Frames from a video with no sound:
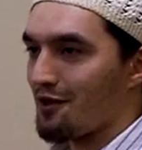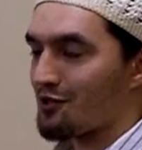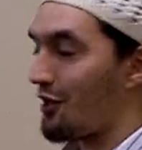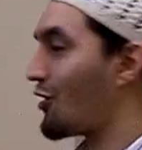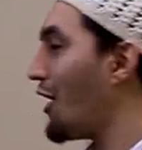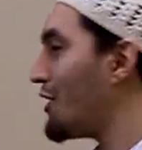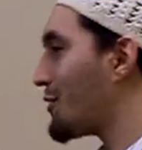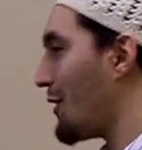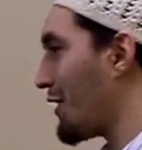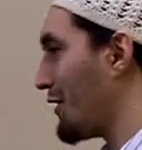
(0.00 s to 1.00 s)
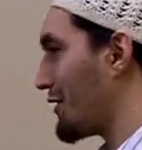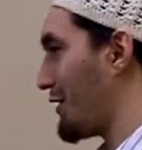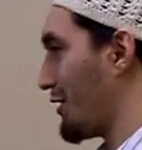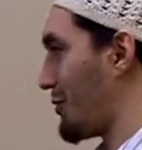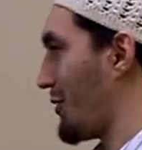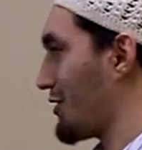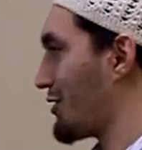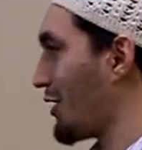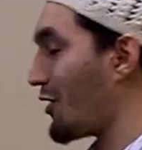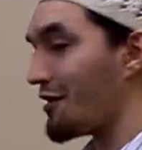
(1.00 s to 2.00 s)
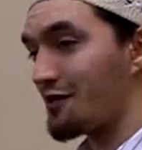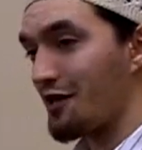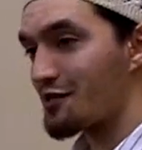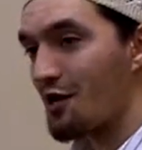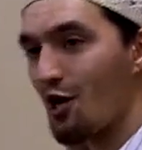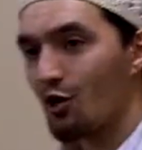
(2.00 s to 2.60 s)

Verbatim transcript: Shaitan is making a sales pitch. Shaitan says,